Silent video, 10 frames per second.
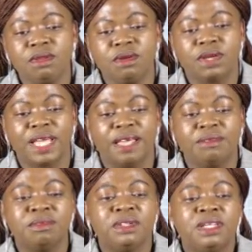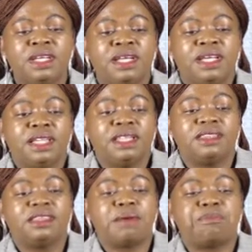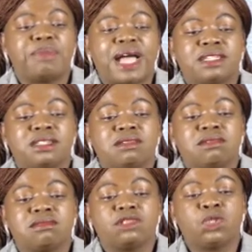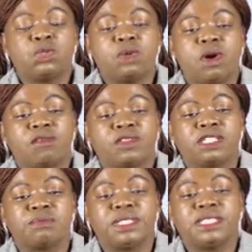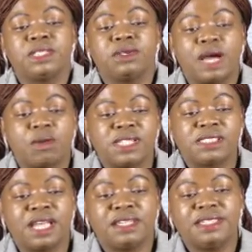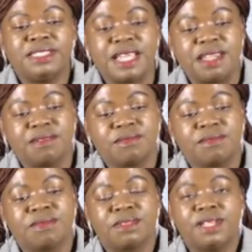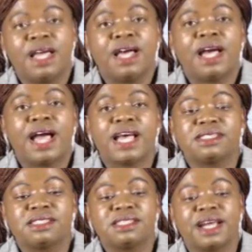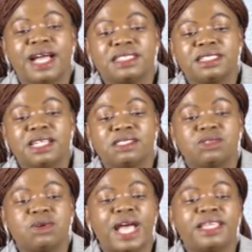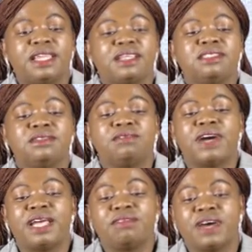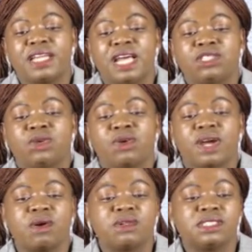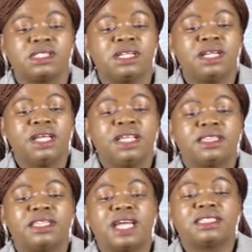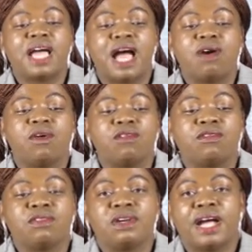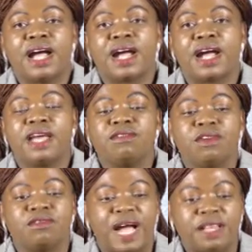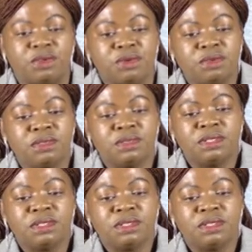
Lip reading: Okay? The part 2 of this particular question D asked the candidates to identify financial records that are of archival value